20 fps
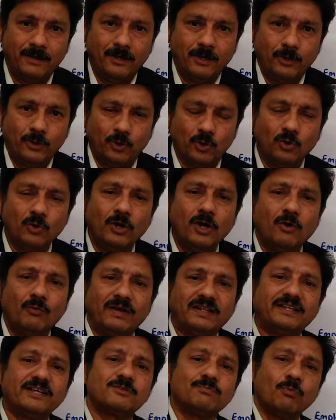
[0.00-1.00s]

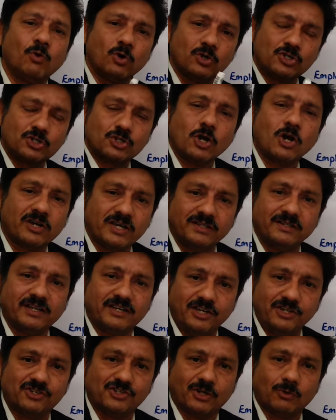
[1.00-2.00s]
When there's more stock in the
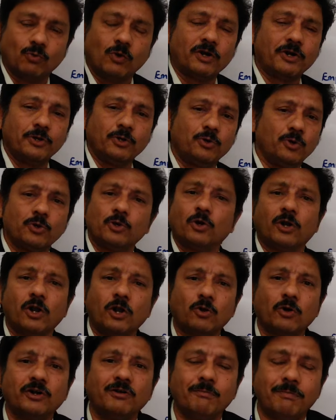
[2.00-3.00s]
kitchen, what do? You are
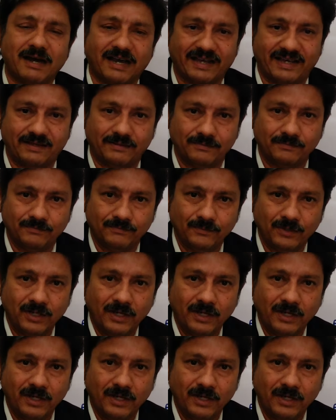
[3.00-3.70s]
not going to buy.